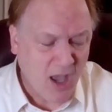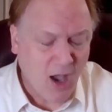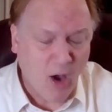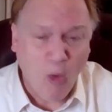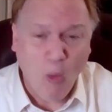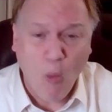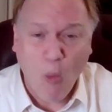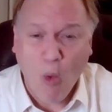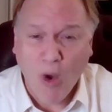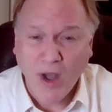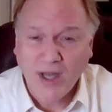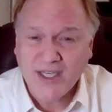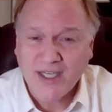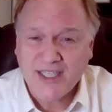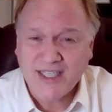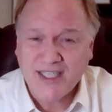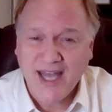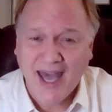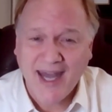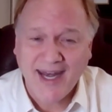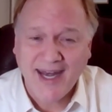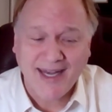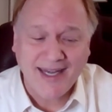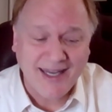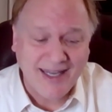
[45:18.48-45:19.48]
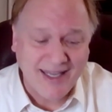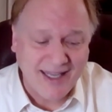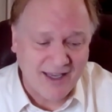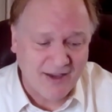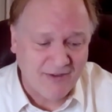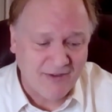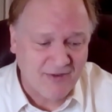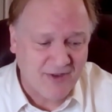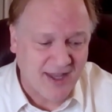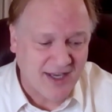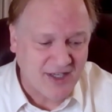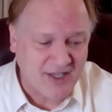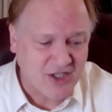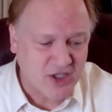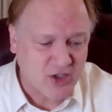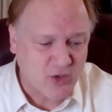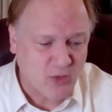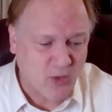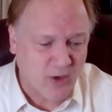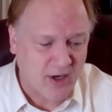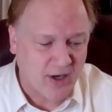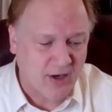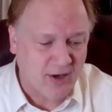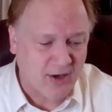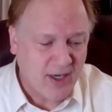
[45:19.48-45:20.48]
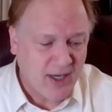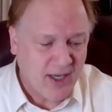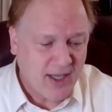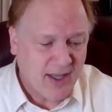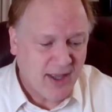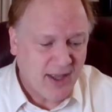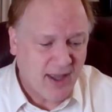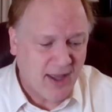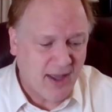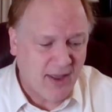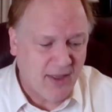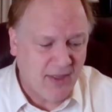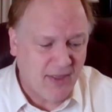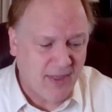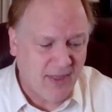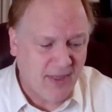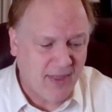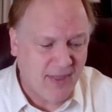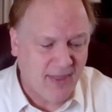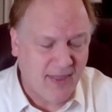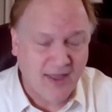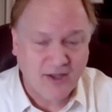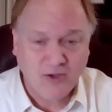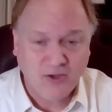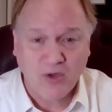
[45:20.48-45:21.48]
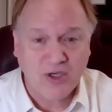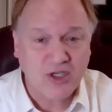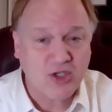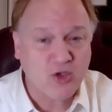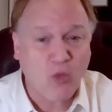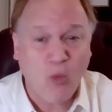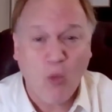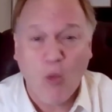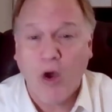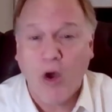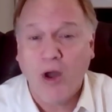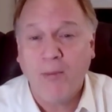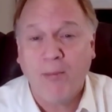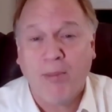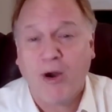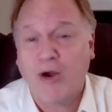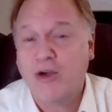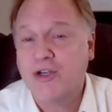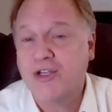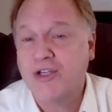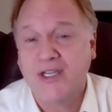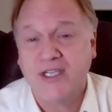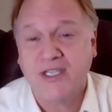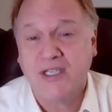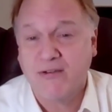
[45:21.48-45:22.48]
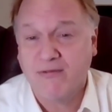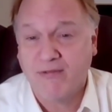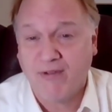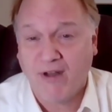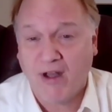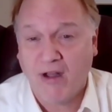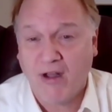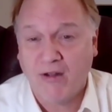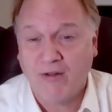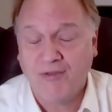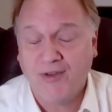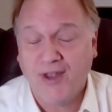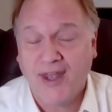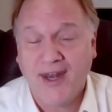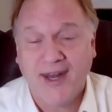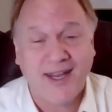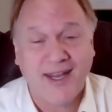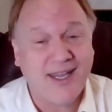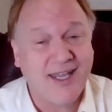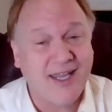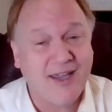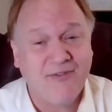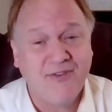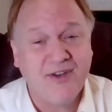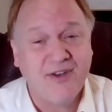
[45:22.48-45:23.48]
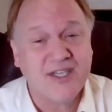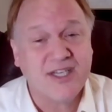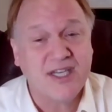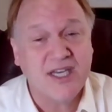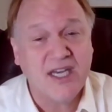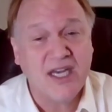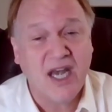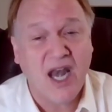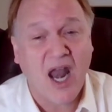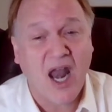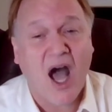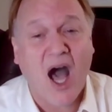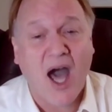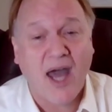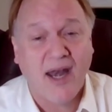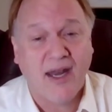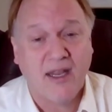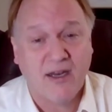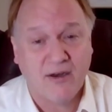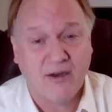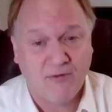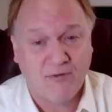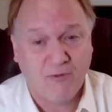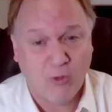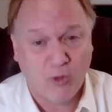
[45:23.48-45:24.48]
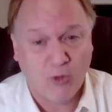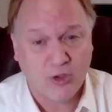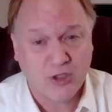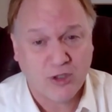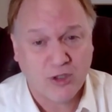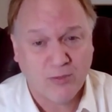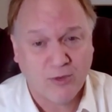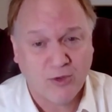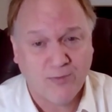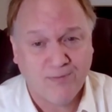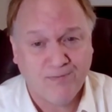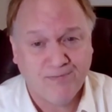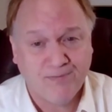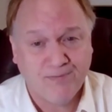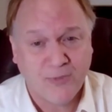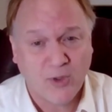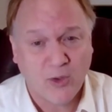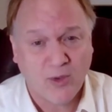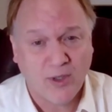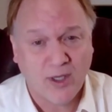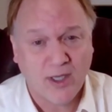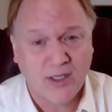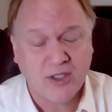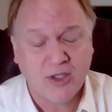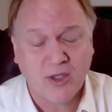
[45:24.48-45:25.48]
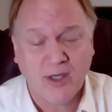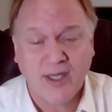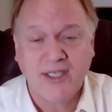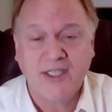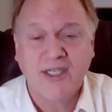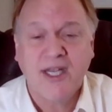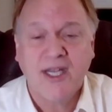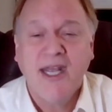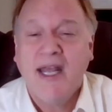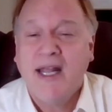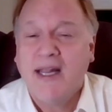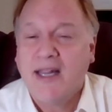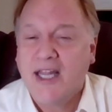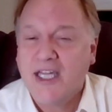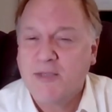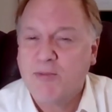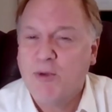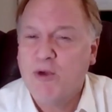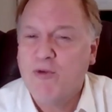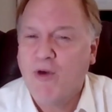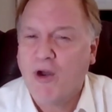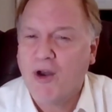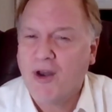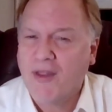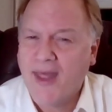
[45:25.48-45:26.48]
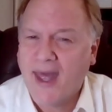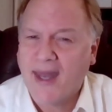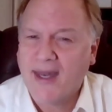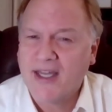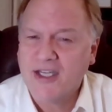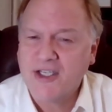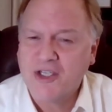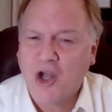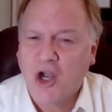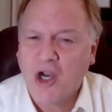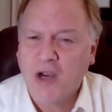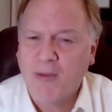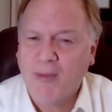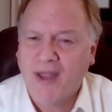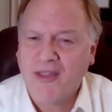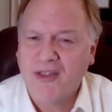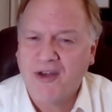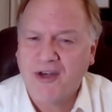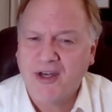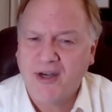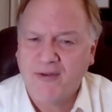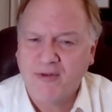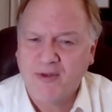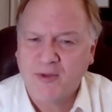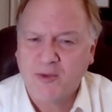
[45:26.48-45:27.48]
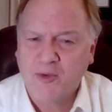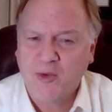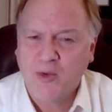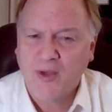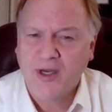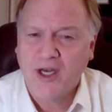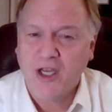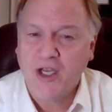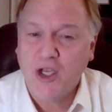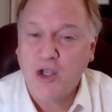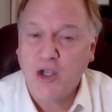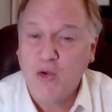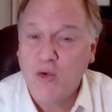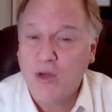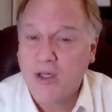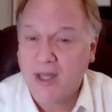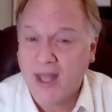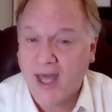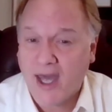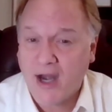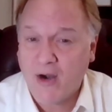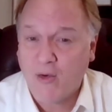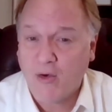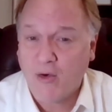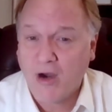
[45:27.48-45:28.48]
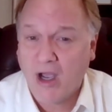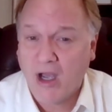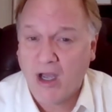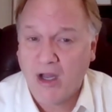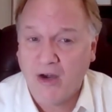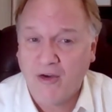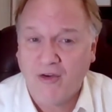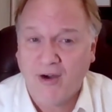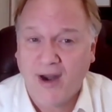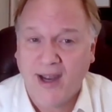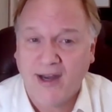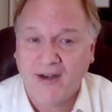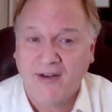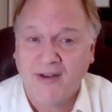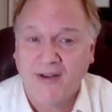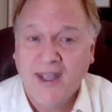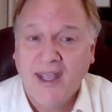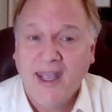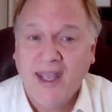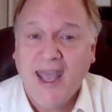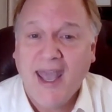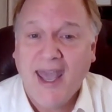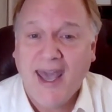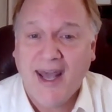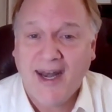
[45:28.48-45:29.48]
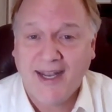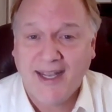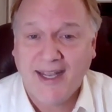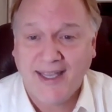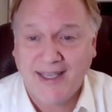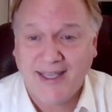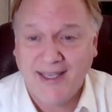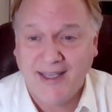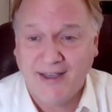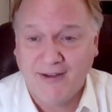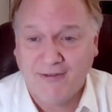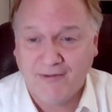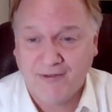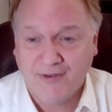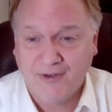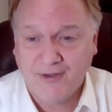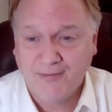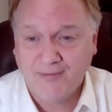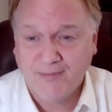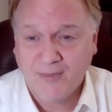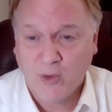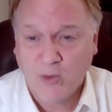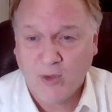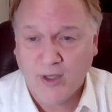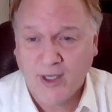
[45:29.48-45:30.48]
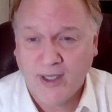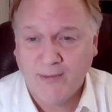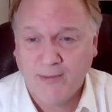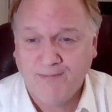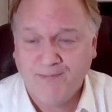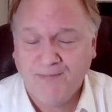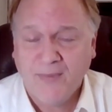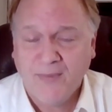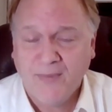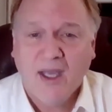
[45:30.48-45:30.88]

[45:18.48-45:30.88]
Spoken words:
a one-sided gift, that's just where just one person is involved, and a gift is not enforceable. Okay, so let's move on to that, and let's talk about the difference between a unilateral contract and a gift. Okay,